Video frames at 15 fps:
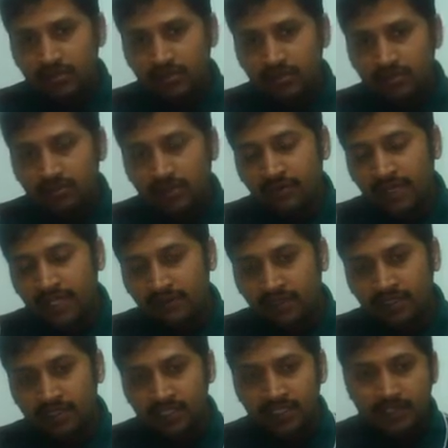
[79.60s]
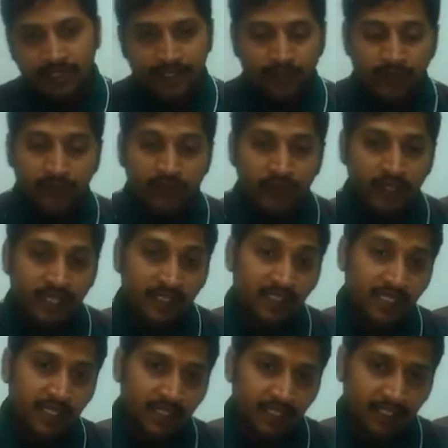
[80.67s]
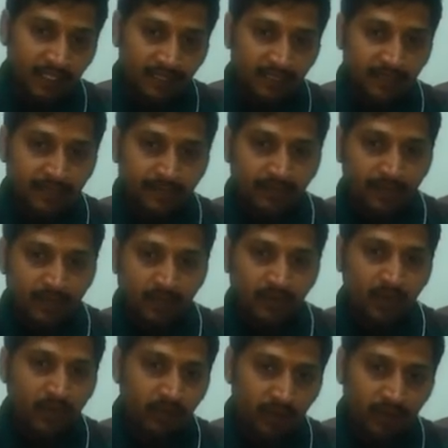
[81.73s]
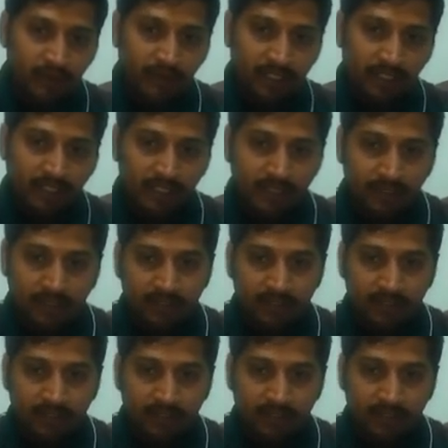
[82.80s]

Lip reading: meanwhile, I will just try to give you the considerations. So what all you have to consider.